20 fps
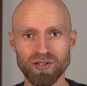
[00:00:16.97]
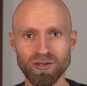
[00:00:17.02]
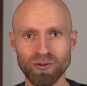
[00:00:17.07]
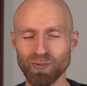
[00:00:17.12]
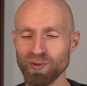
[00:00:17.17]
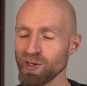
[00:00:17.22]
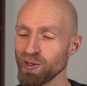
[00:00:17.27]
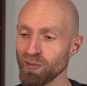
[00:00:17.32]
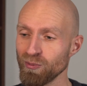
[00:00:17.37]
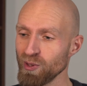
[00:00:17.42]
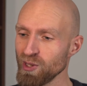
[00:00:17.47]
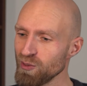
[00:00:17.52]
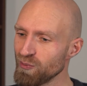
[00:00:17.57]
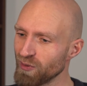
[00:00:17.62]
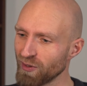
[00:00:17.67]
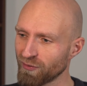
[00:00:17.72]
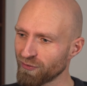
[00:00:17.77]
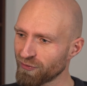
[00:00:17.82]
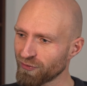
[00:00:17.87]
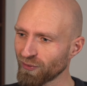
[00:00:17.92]
We
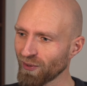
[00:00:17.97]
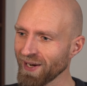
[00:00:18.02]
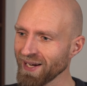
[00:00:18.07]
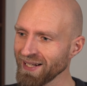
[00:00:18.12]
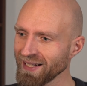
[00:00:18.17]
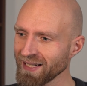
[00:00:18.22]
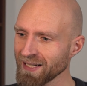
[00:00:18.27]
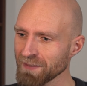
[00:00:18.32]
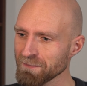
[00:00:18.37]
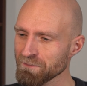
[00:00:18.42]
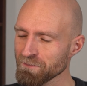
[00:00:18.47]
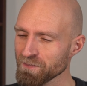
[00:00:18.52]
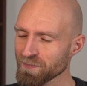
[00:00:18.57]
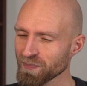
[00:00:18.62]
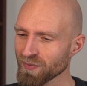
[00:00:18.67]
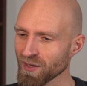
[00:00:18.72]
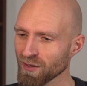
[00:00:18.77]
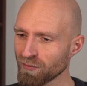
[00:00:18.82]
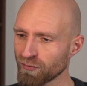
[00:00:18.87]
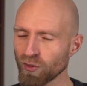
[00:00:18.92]
refrain
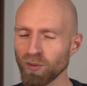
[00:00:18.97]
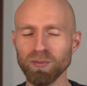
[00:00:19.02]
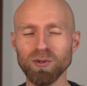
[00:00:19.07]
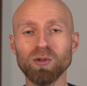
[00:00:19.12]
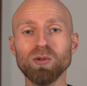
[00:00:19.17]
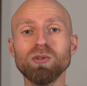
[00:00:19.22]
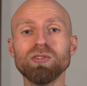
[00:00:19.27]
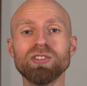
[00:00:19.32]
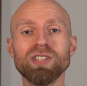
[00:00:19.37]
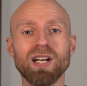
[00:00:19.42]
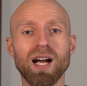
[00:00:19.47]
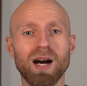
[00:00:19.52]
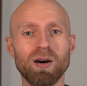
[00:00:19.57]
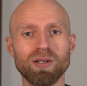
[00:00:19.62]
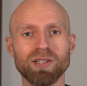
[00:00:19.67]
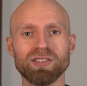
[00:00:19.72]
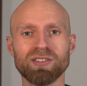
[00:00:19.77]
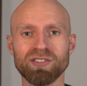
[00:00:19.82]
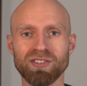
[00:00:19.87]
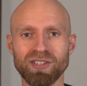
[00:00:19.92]
from losing
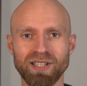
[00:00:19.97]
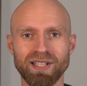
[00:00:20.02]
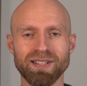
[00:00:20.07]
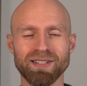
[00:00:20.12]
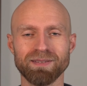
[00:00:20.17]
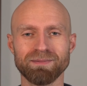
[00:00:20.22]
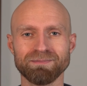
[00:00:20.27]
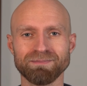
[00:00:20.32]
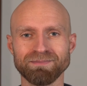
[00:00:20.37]
our seed.